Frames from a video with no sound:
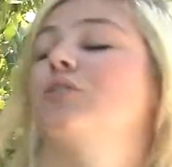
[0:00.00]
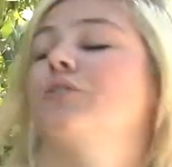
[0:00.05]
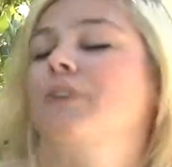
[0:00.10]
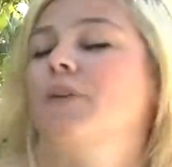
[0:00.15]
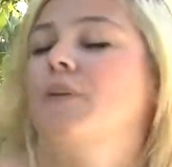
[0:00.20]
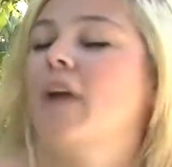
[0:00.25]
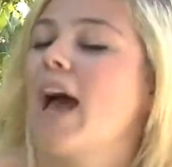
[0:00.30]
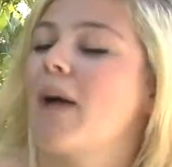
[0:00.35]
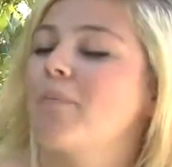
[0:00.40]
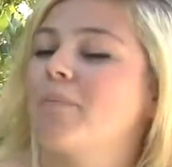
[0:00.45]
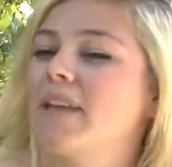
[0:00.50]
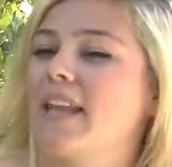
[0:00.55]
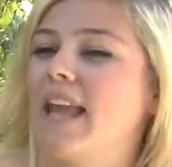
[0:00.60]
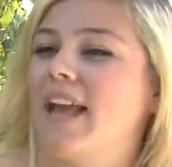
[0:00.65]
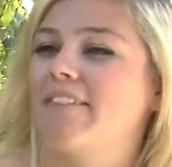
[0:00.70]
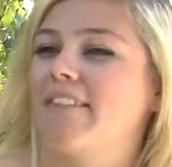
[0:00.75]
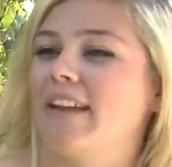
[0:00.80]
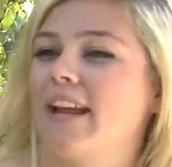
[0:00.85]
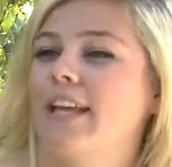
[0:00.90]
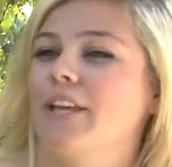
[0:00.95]
your
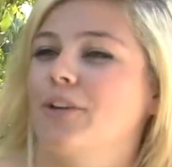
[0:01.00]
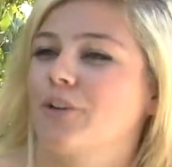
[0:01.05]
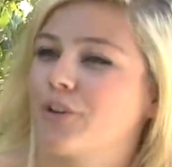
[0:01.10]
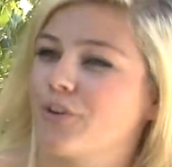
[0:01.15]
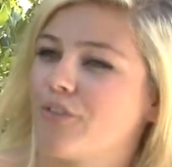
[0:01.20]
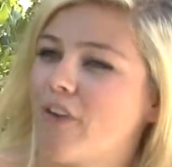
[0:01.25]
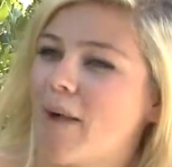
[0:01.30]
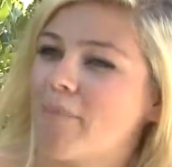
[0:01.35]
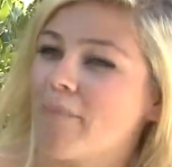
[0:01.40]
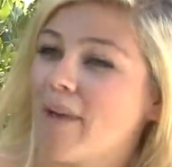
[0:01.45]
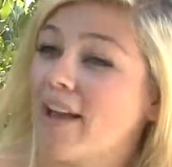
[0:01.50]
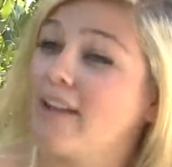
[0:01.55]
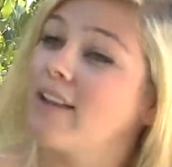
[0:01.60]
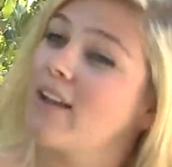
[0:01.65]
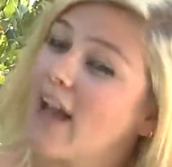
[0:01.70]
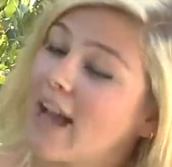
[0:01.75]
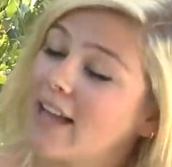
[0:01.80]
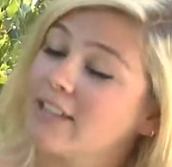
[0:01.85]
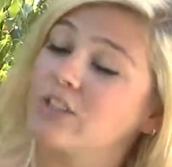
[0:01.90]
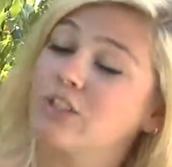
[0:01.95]
vocabulary, your grammar
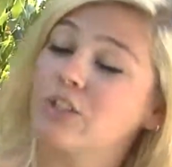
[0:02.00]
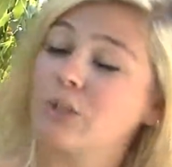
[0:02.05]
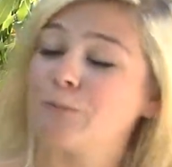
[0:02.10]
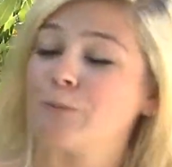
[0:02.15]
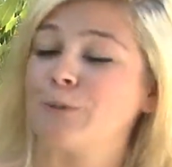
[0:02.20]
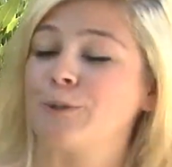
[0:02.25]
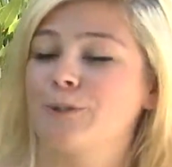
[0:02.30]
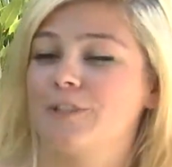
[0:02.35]
and your